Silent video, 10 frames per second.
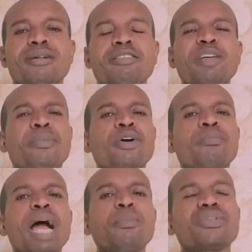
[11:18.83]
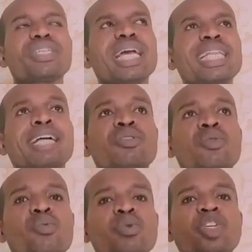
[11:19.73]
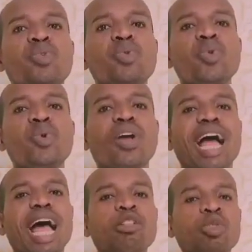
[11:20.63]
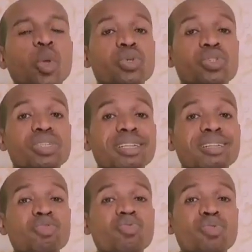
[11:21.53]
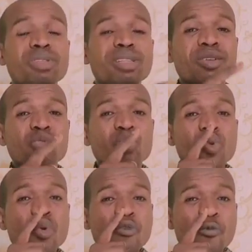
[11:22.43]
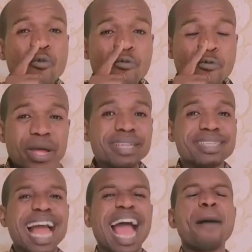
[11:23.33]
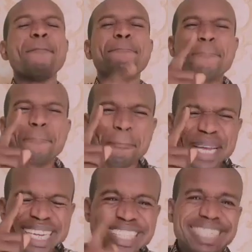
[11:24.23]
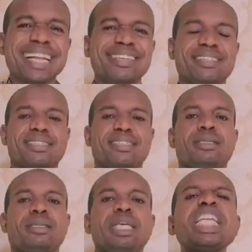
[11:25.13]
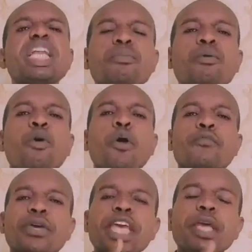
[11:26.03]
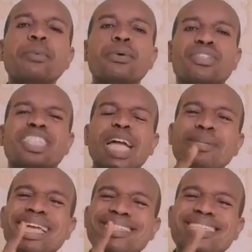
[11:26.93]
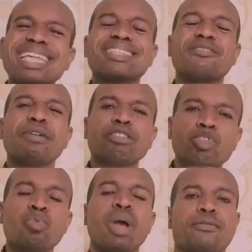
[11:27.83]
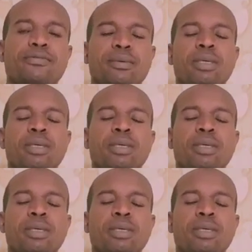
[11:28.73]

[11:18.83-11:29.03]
But the Bible said that we should look at those through faith and patience. In the book of Hebrews chapter 6 verse 12,